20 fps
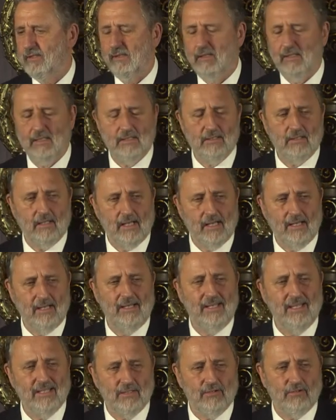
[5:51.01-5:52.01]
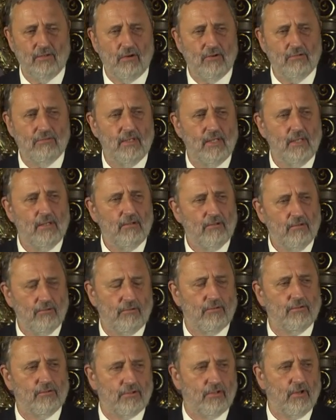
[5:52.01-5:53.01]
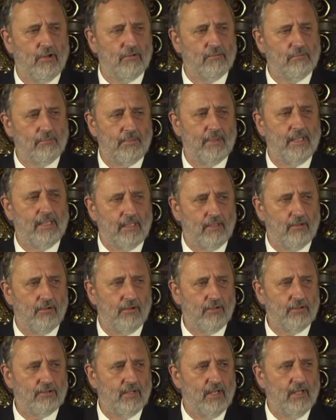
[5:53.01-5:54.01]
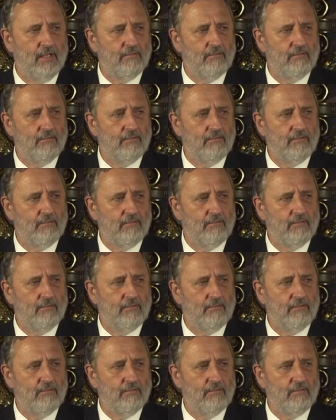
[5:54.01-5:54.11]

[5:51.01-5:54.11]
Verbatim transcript: And it is so also because